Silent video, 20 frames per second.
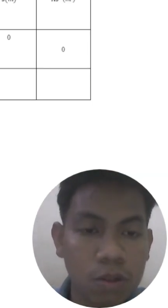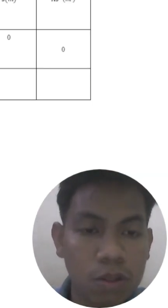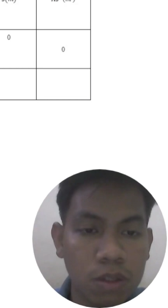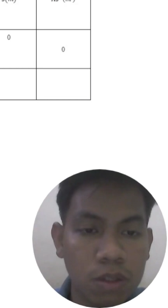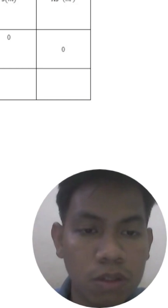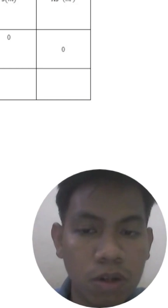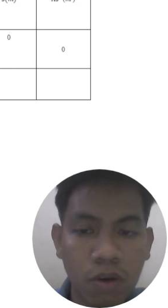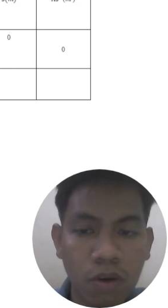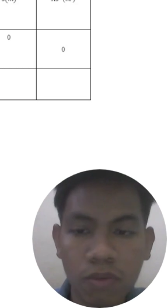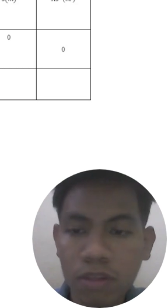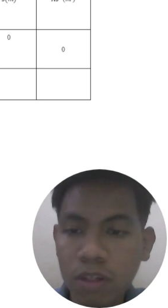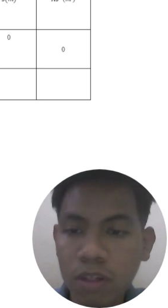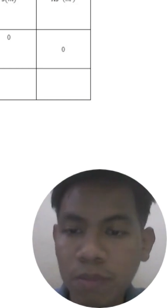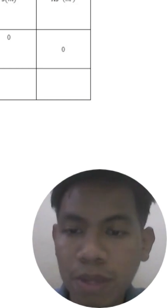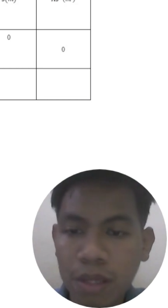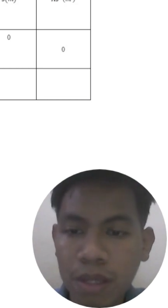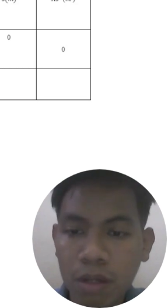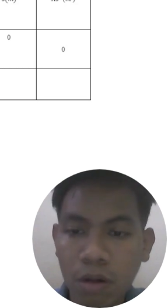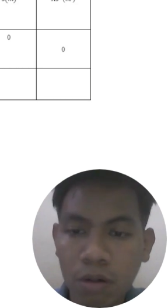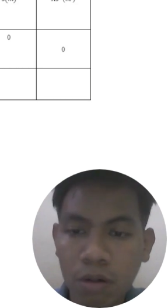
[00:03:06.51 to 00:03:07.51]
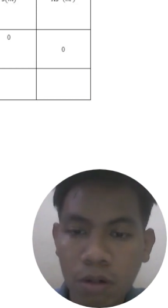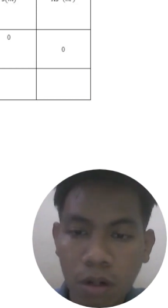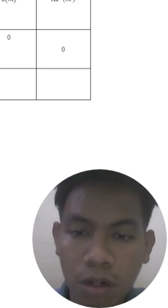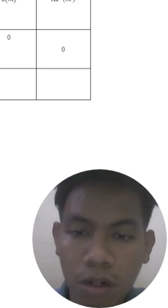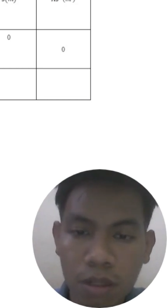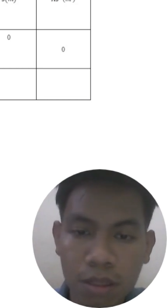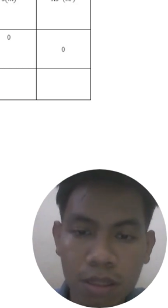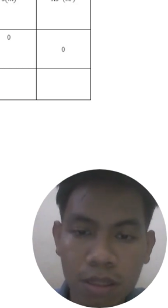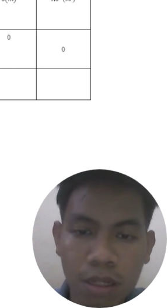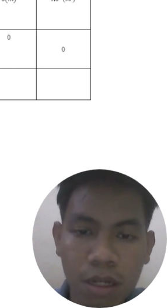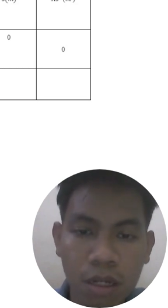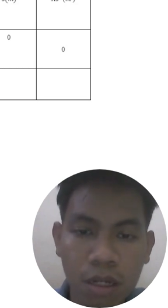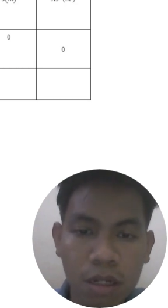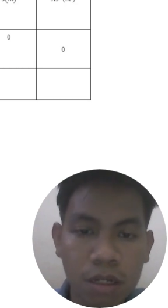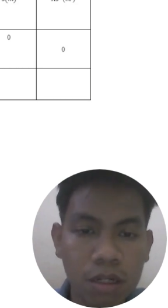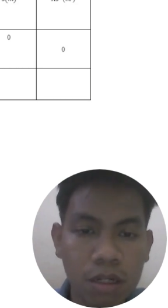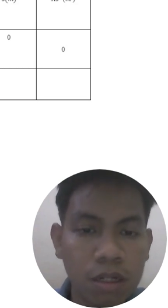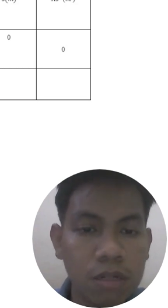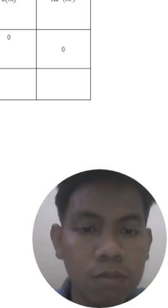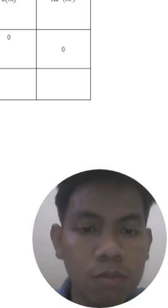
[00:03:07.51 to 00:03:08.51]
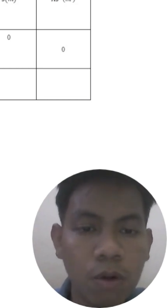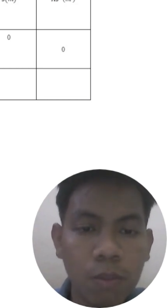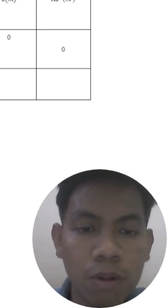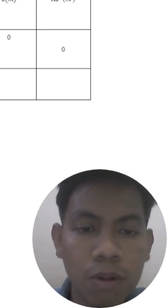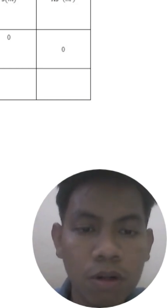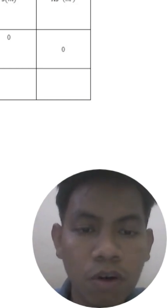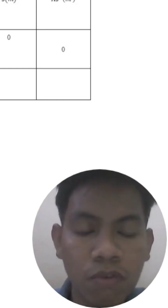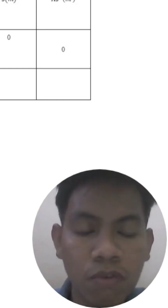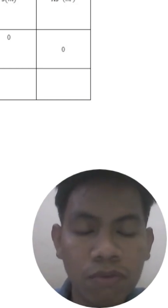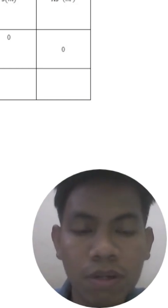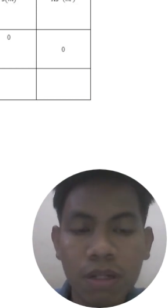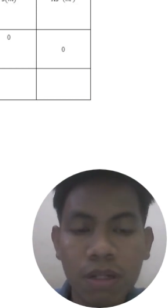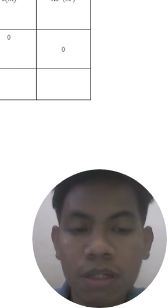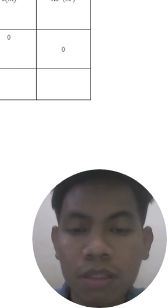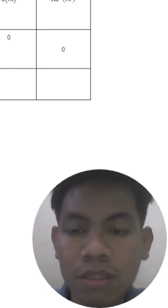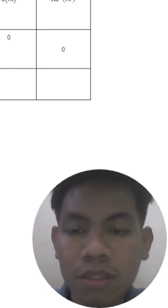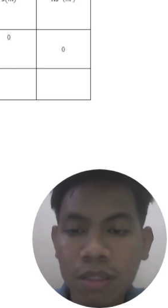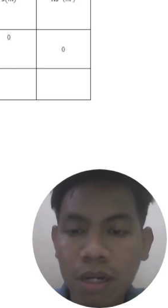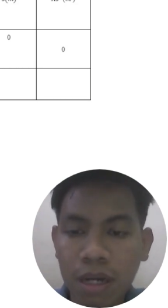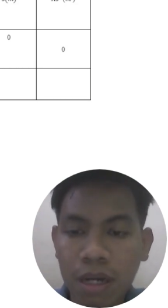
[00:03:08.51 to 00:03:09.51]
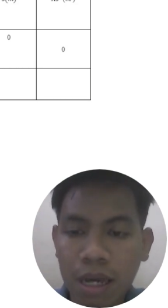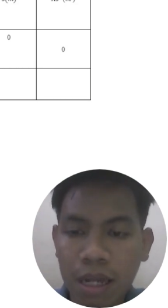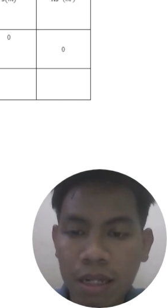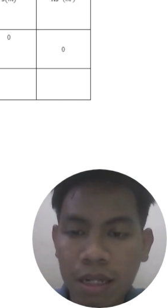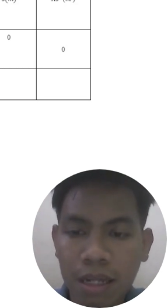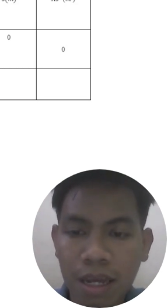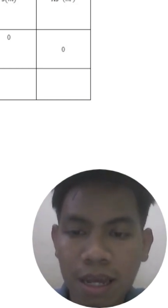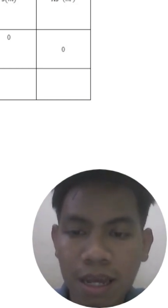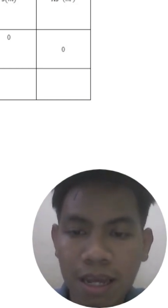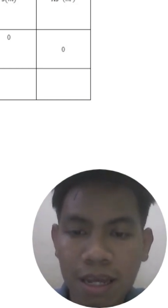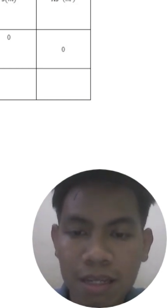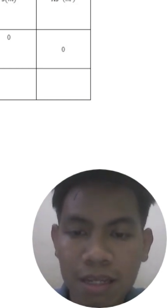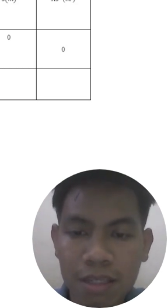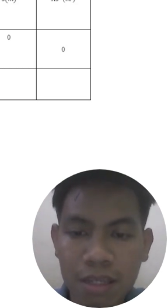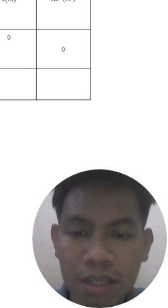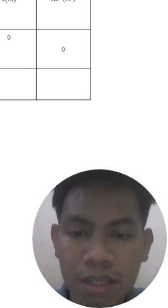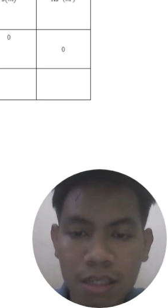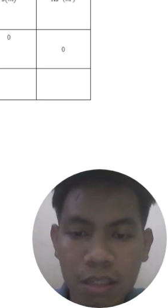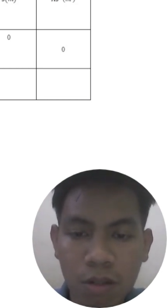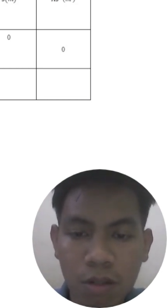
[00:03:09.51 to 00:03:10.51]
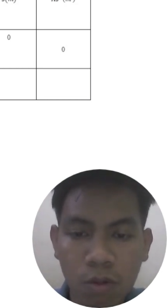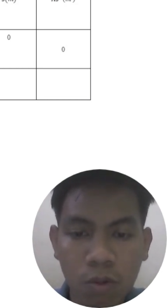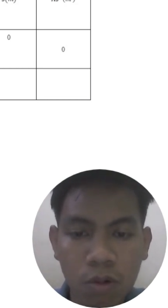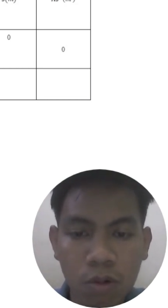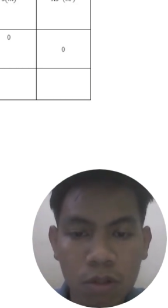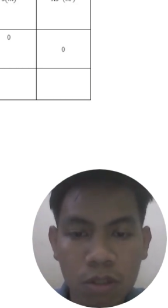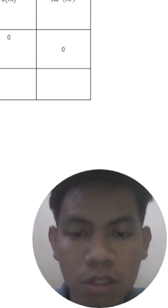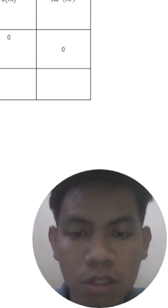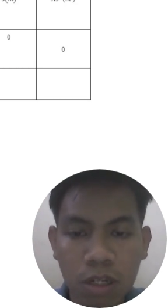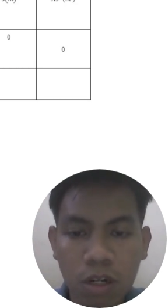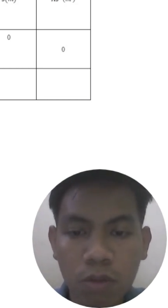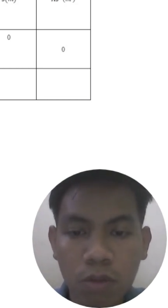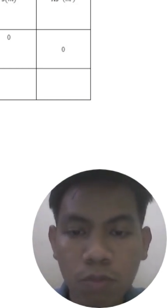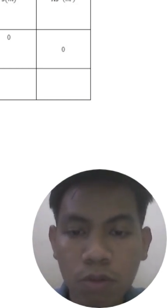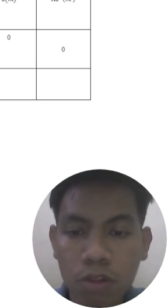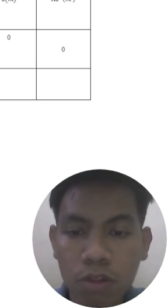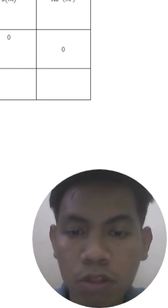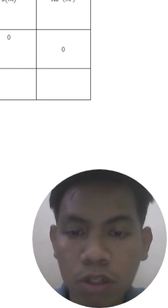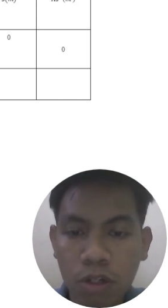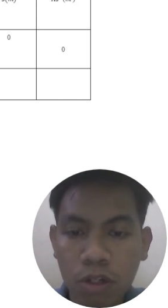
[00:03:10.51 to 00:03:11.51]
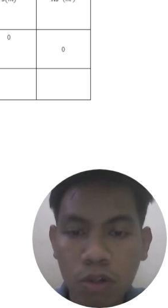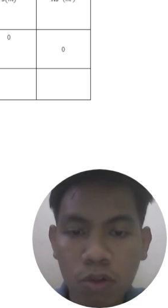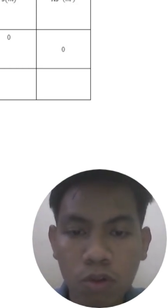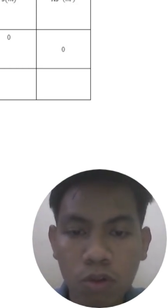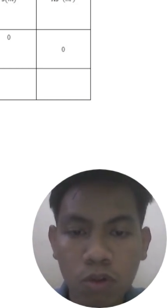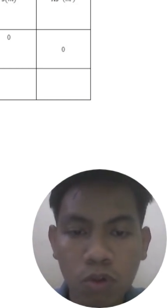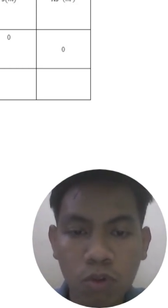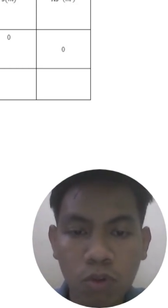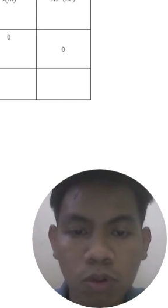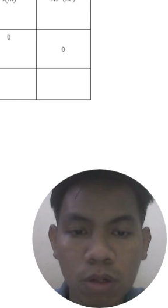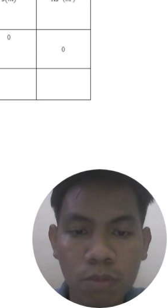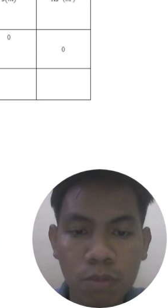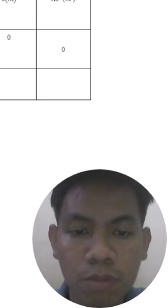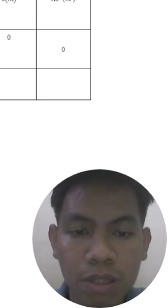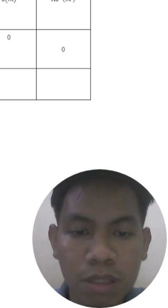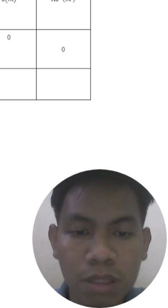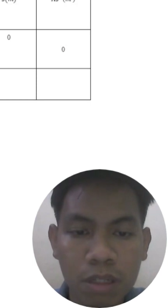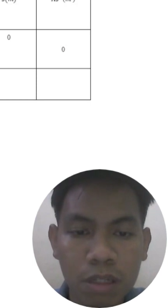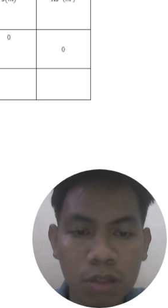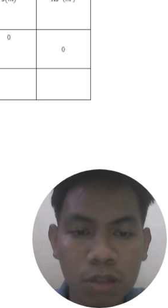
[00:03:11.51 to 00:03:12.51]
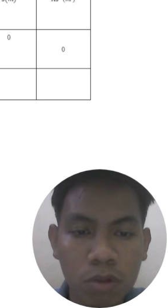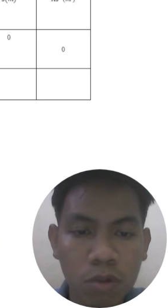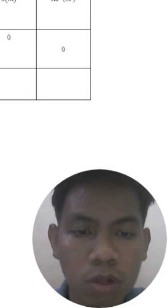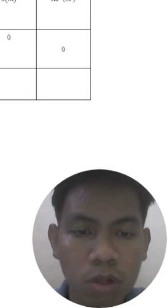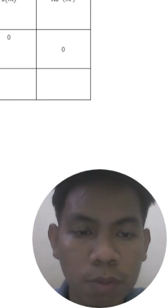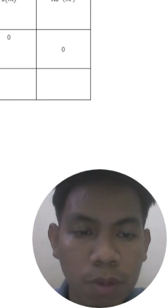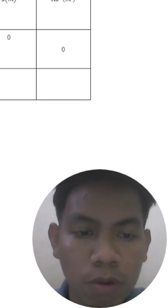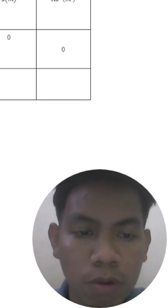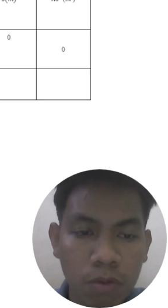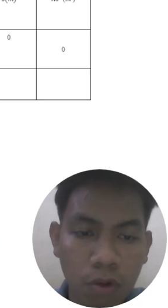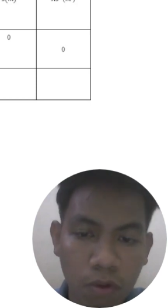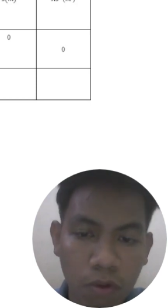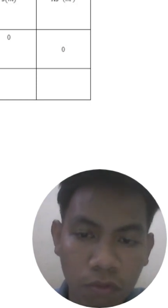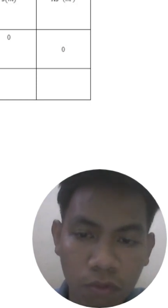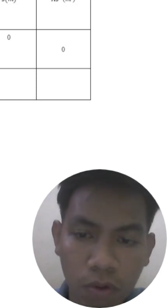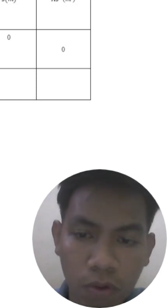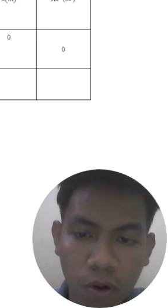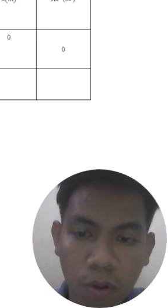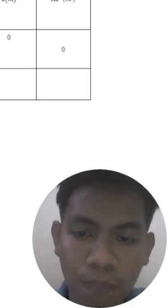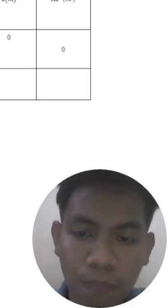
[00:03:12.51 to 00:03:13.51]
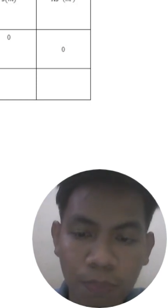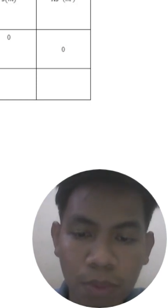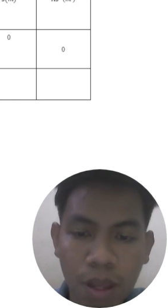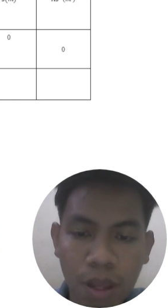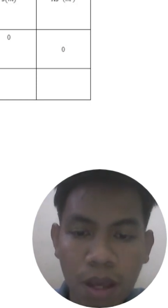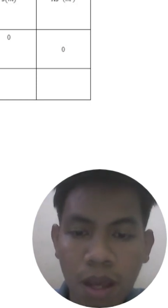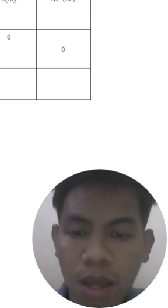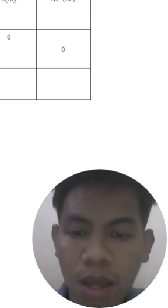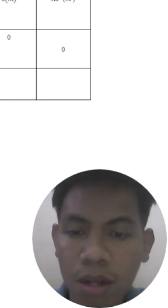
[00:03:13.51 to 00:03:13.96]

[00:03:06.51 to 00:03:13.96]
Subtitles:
So after being calculated, the moment of inertia at x-axis was 0.021 meter to the power of 4,